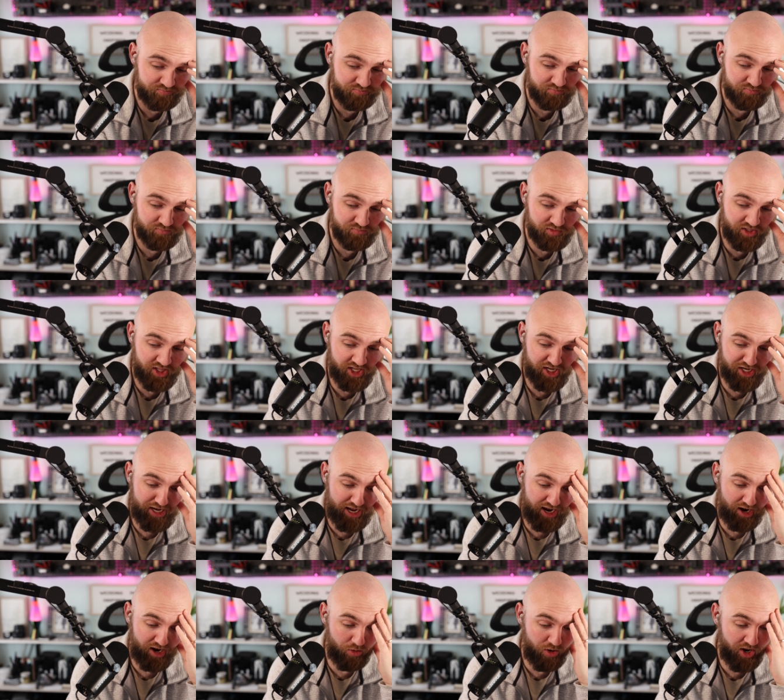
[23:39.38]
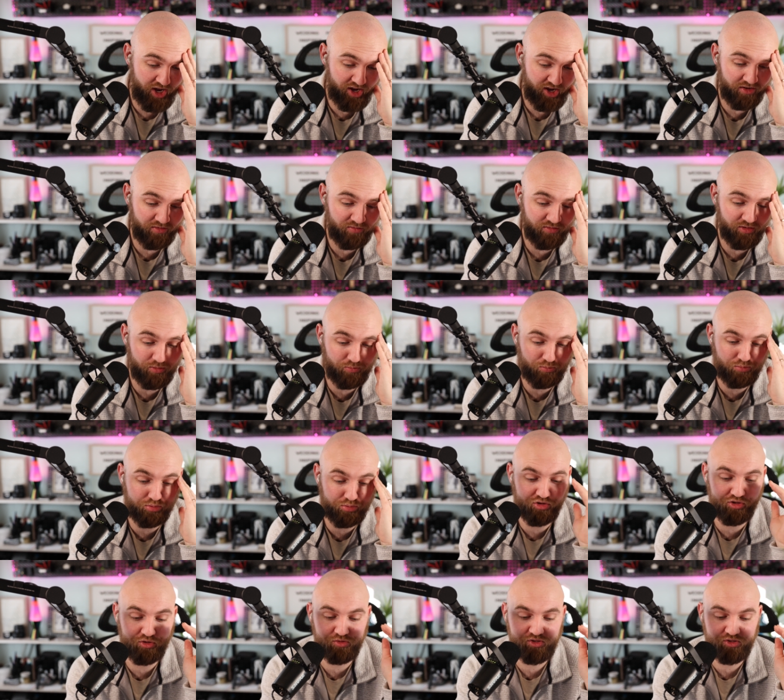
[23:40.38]
they now have
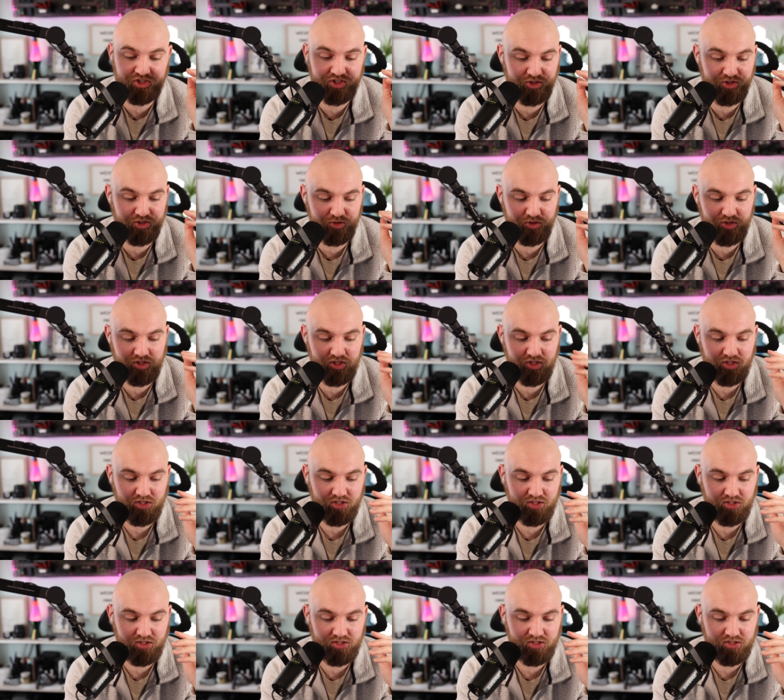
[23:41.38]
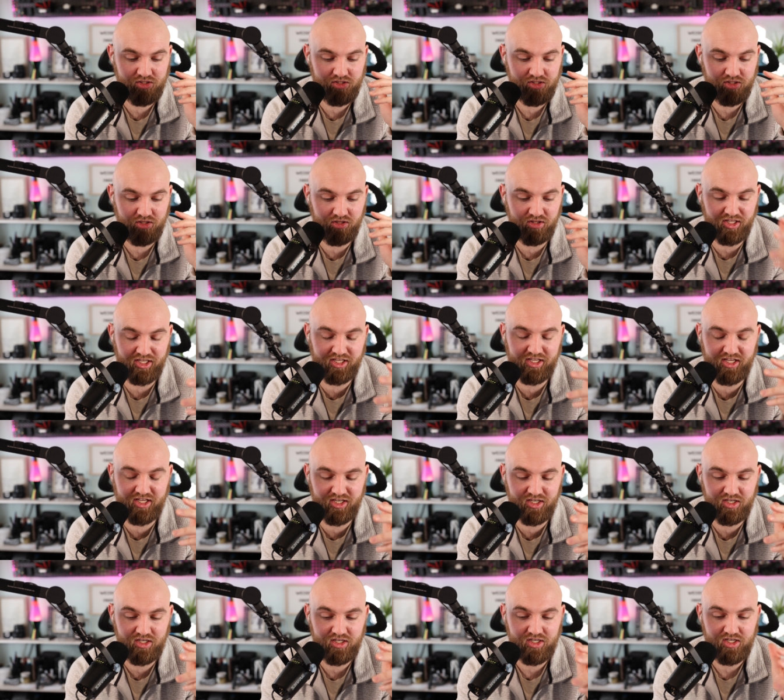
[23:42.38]
Bluetooth
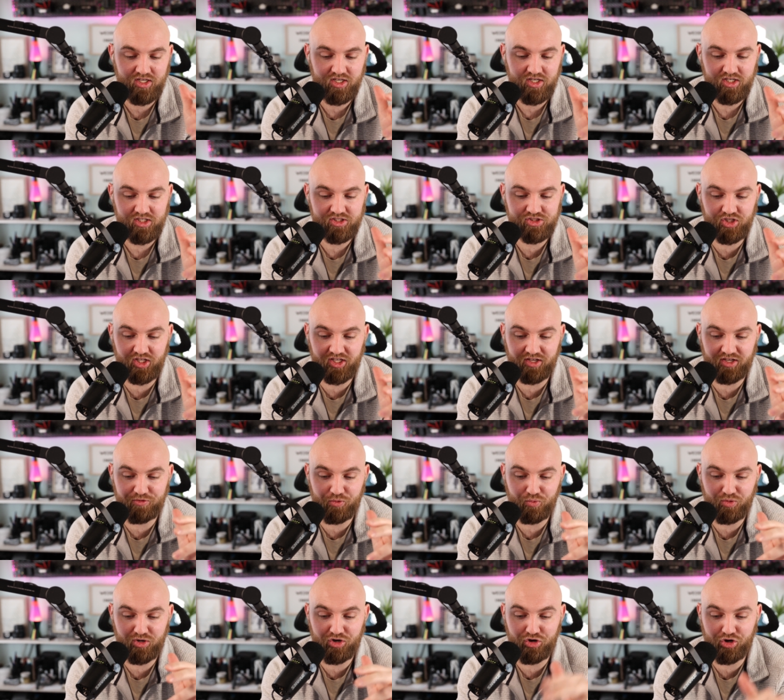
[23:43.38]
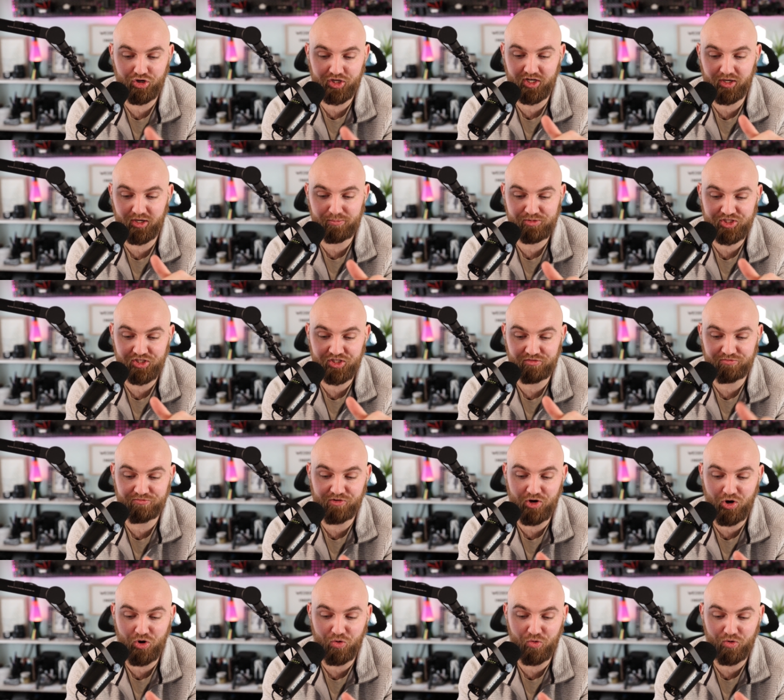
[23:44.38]
linking. So, like, if you want to hook it up to your
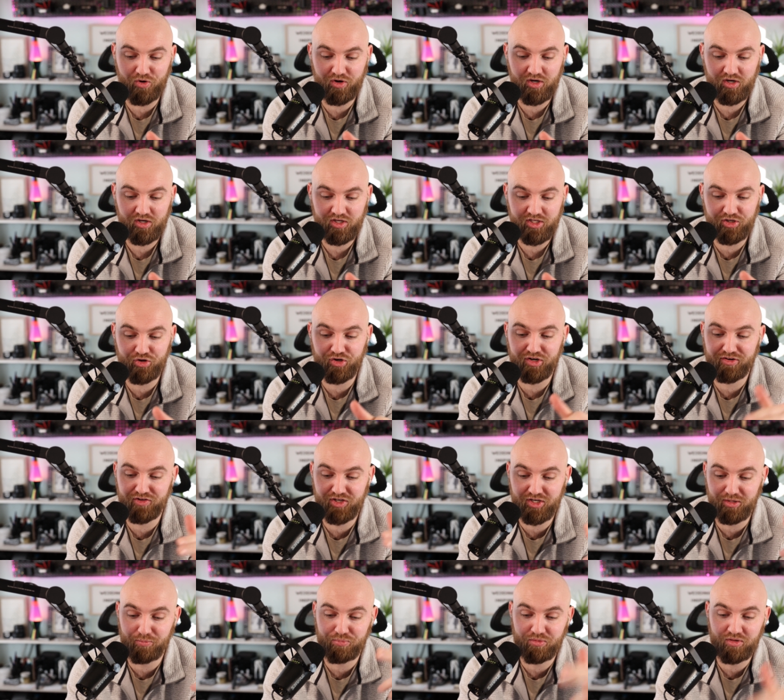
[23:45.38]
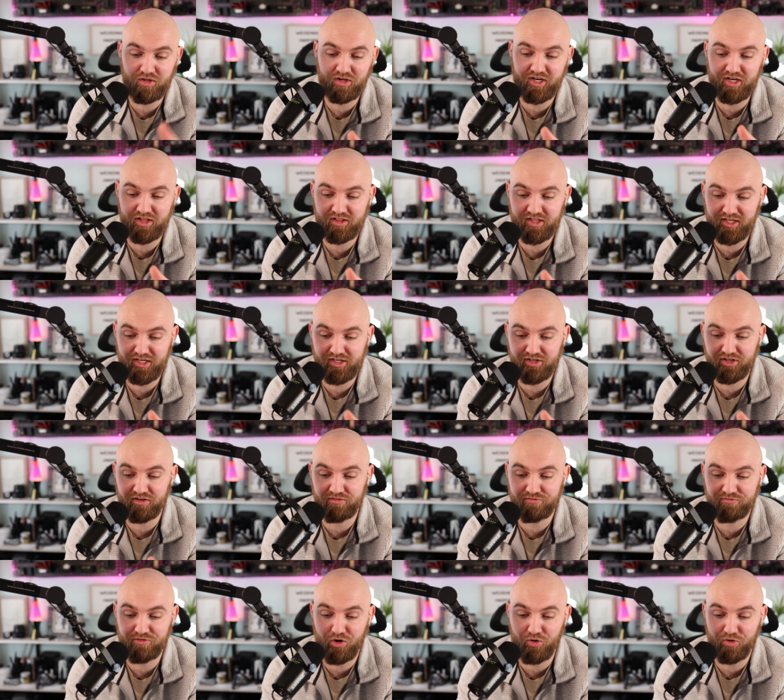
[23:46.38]
phone, you don't even need to plug anything into your
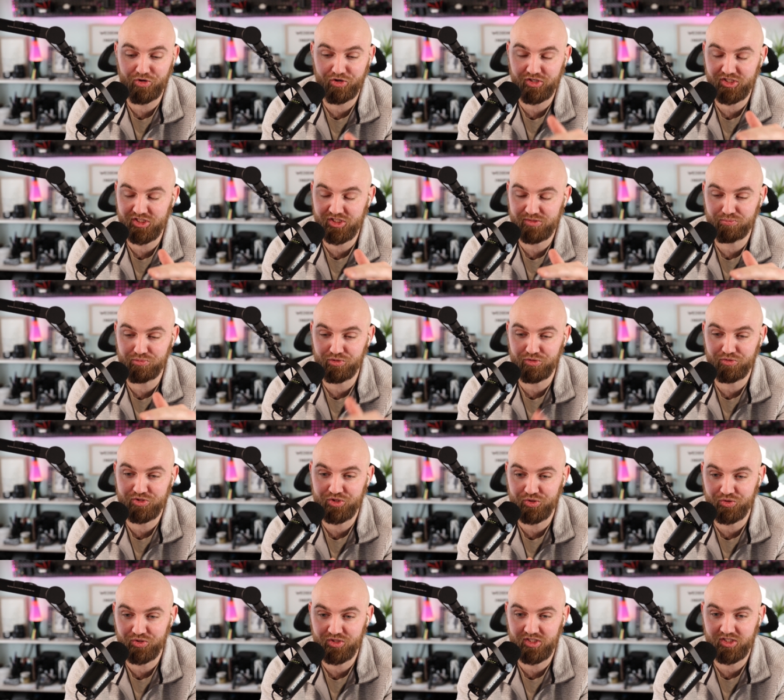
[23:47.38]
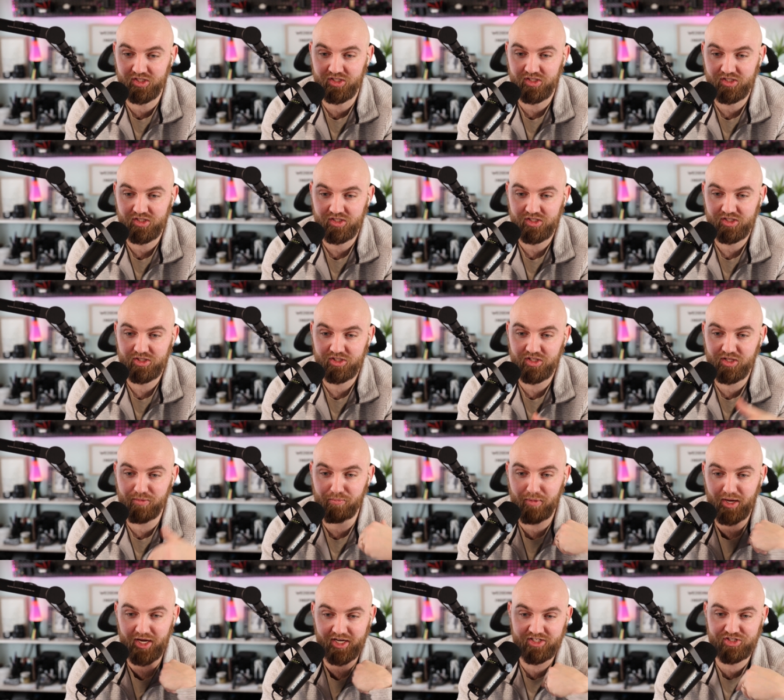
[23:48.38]
phone. You can just Bluetooth it, the
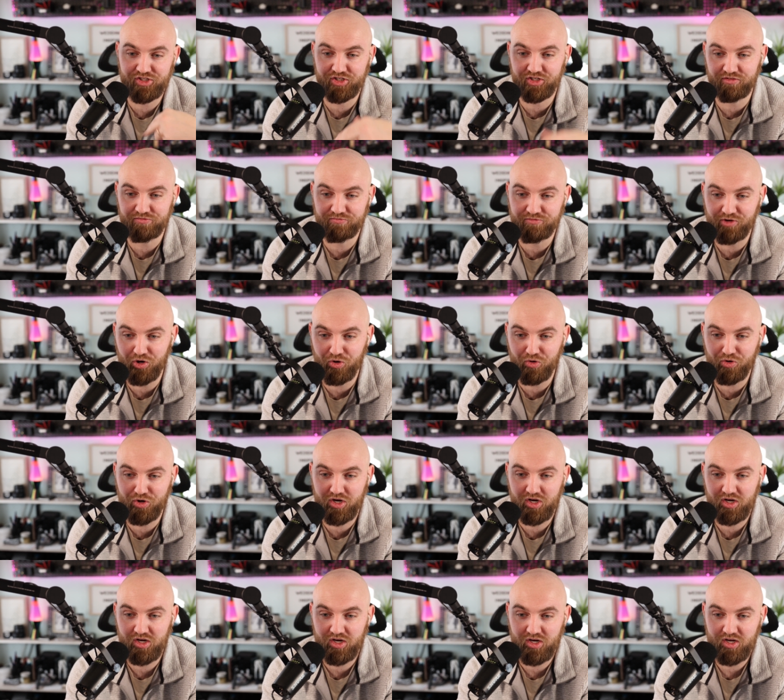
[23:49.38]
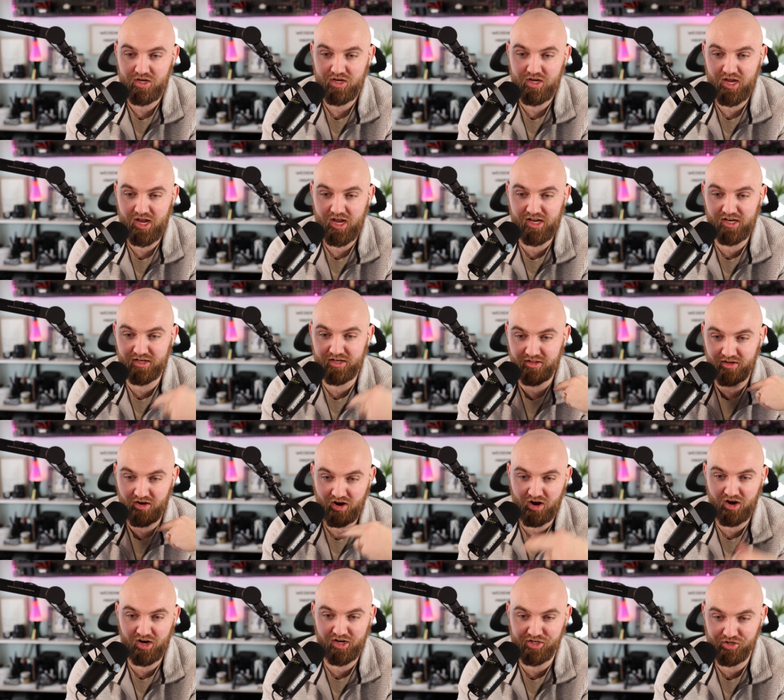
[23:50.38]
mic to your phone, and the That's
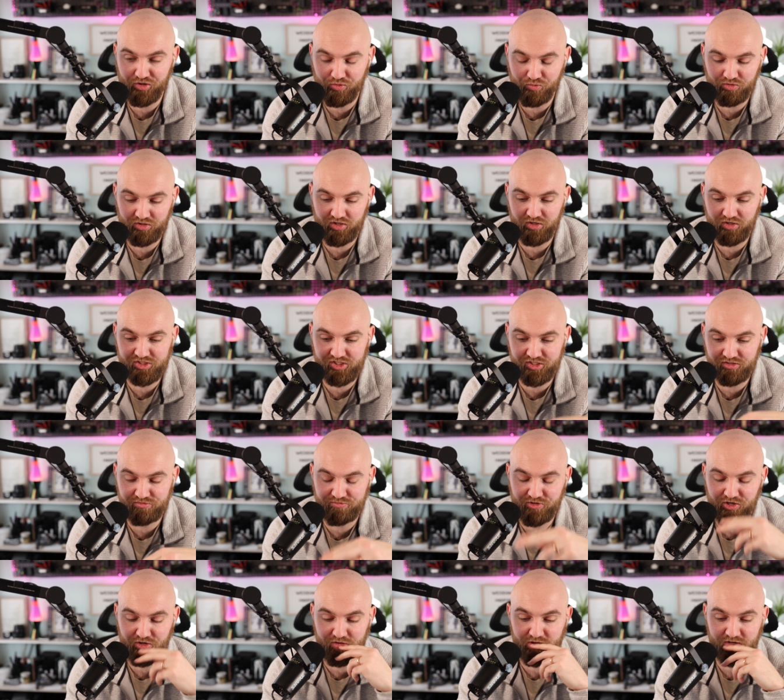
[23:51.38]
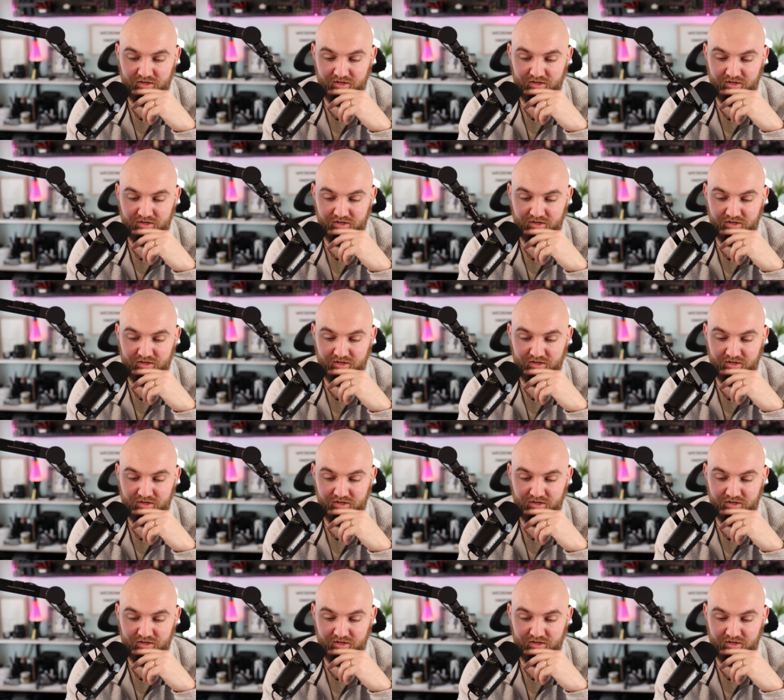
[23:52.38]
audio nice. will go to your phone